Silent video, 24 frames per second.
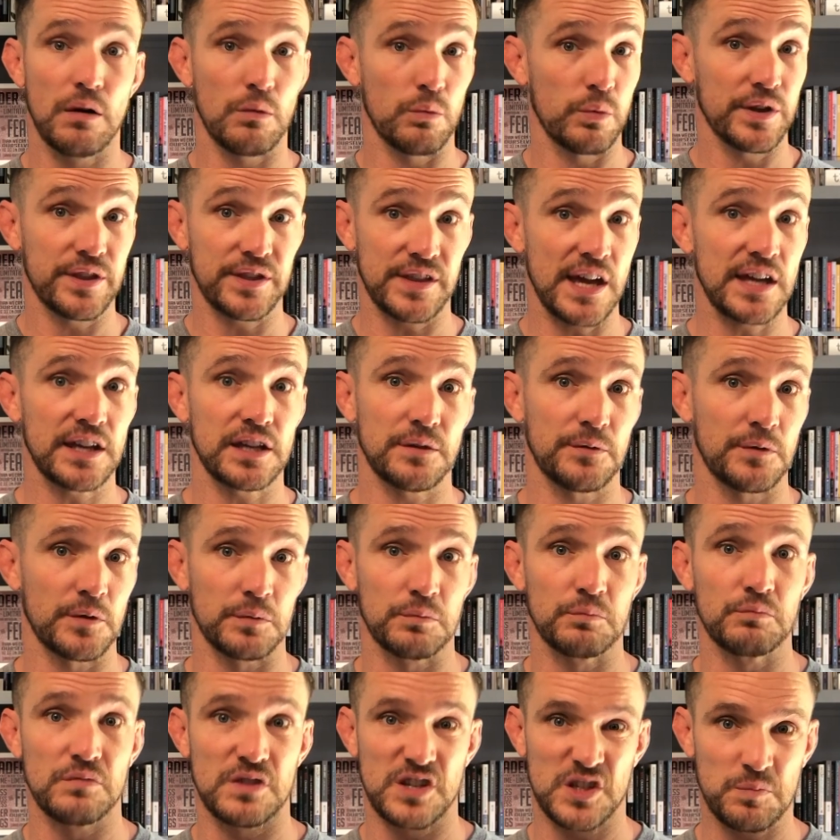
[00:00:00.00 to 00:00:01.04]
we thank you for
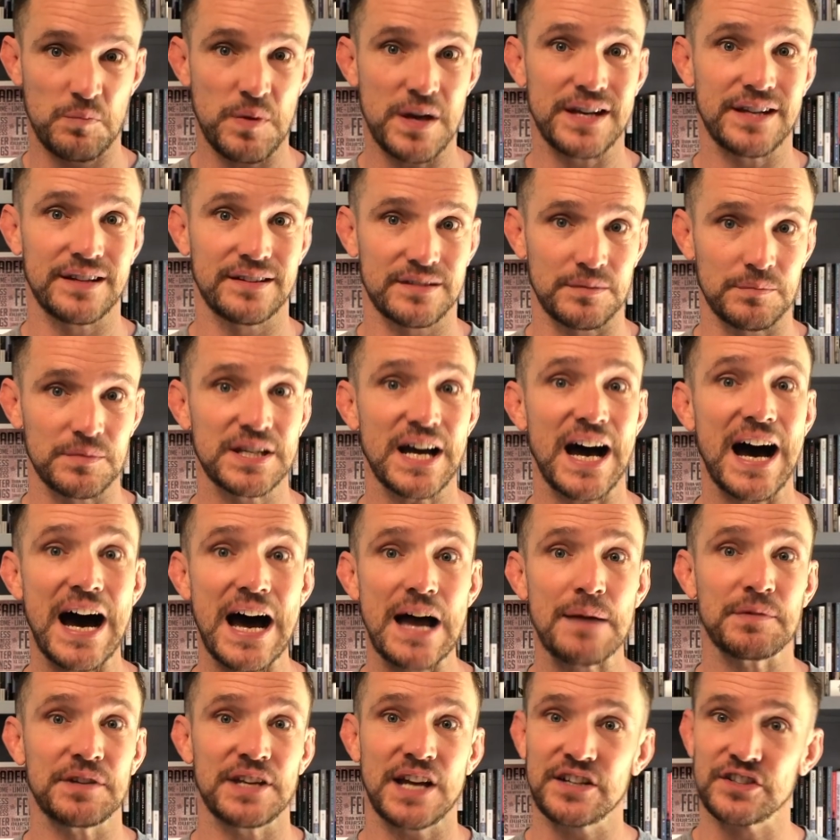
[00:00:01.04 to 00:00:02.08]
spending some
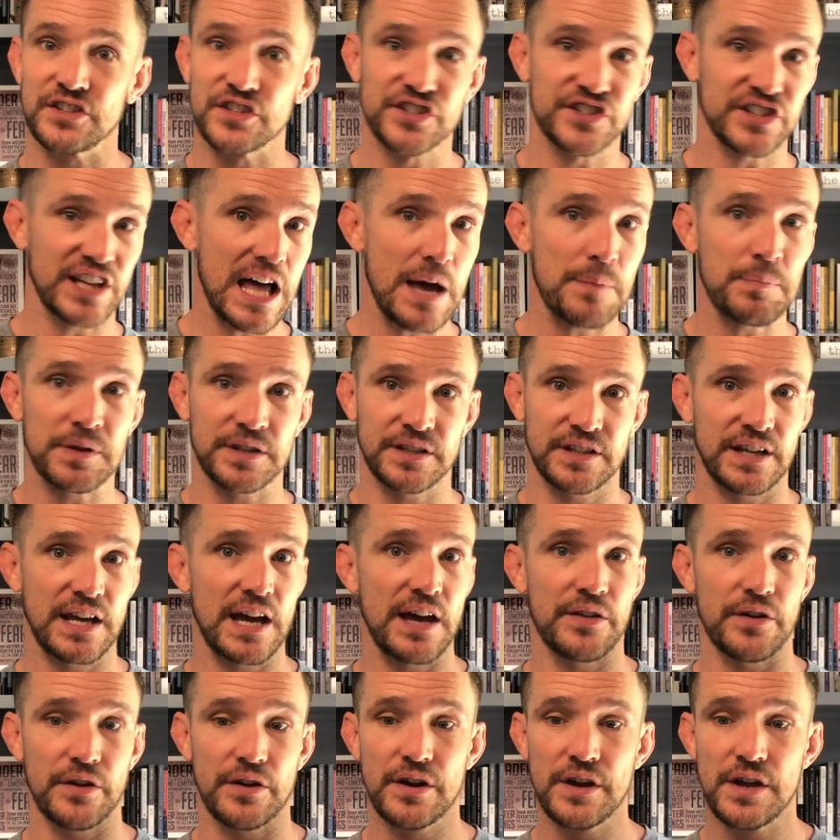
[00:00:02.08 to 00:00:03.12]
time and not just slapping
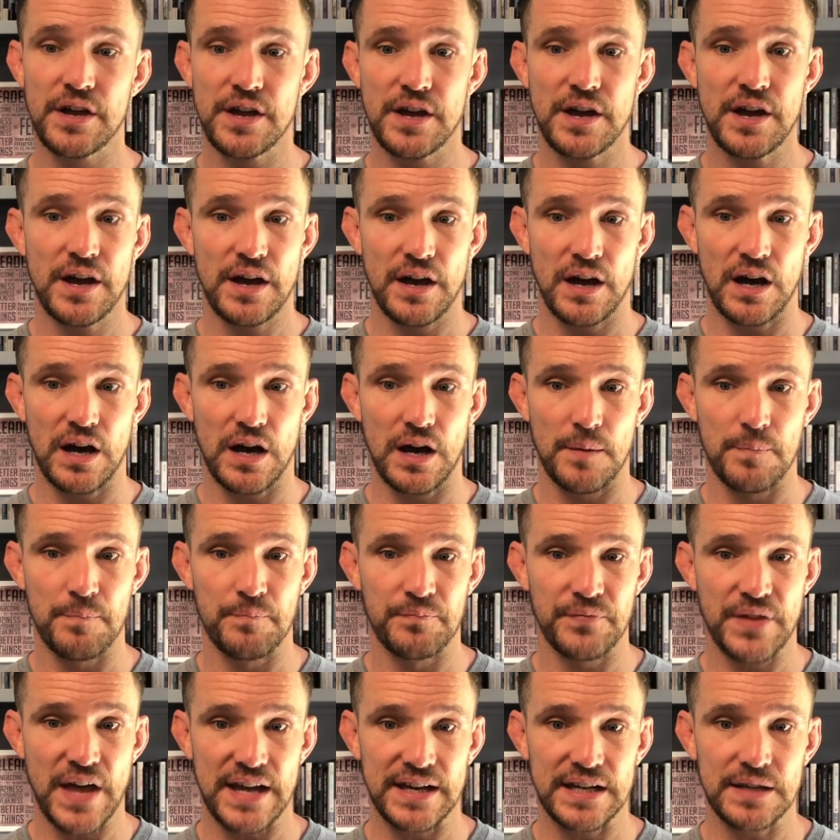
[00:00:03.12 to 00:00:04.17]
together
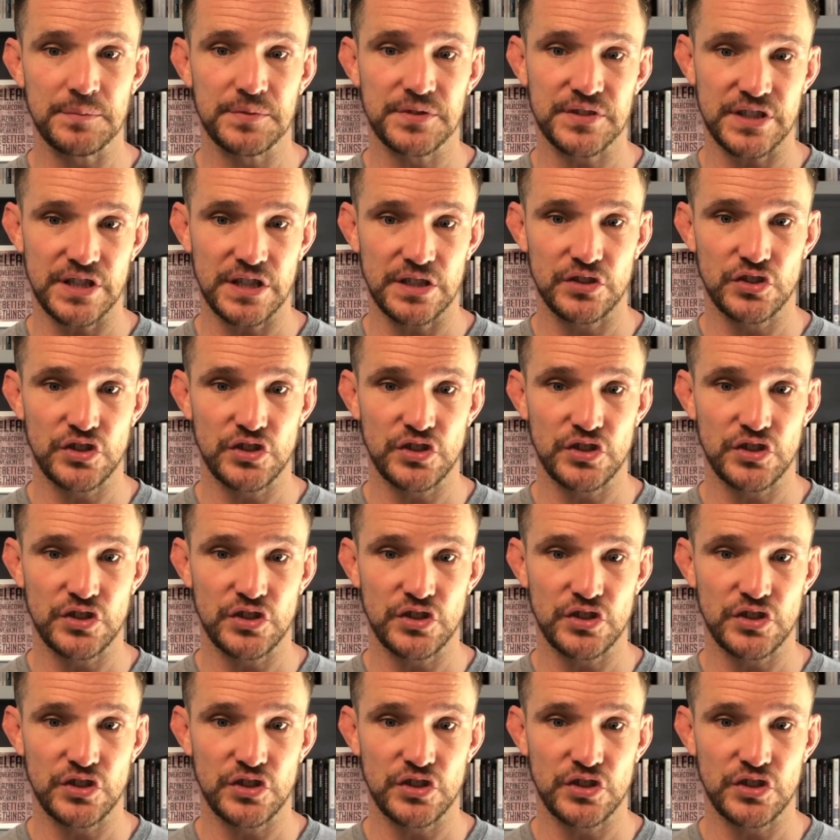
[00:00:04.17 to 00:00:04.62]
that MC